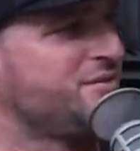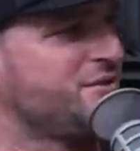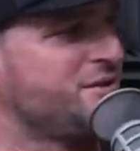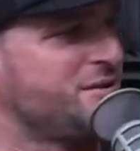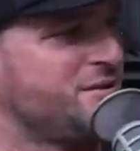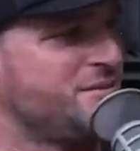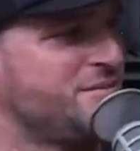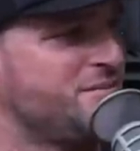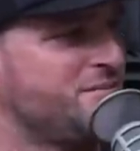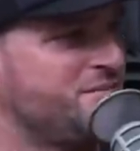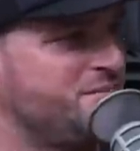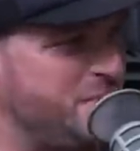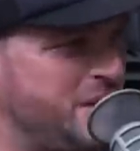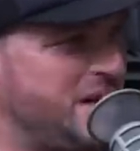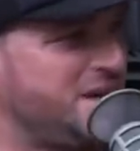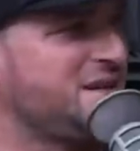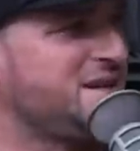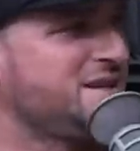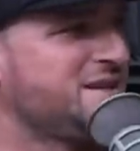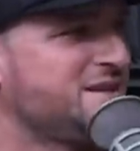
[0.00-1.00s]
from
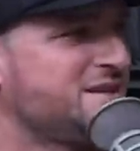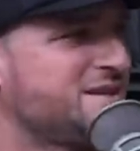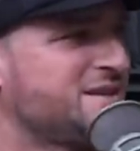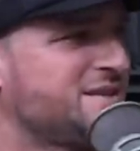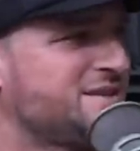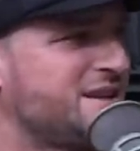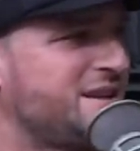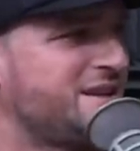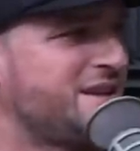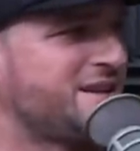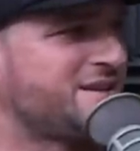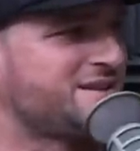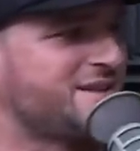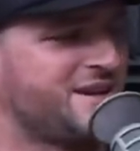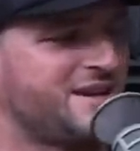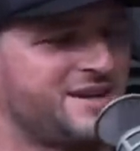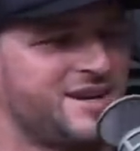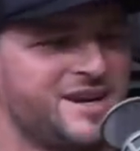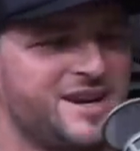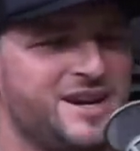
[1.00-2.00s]
beans and like that's
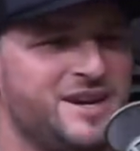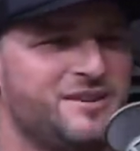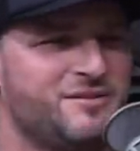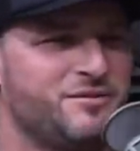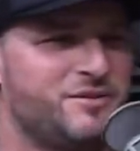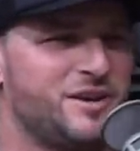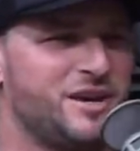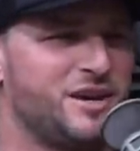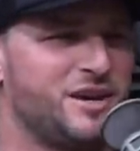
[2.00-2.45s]
like for